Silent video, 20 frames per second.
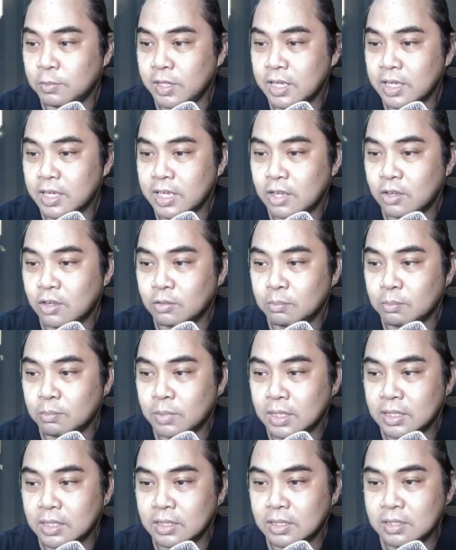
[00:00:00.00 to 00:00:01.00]
account,
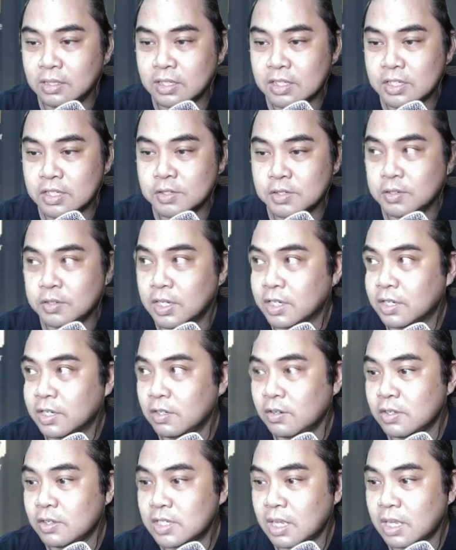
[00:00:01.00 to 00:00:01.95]
but this is ridiculous.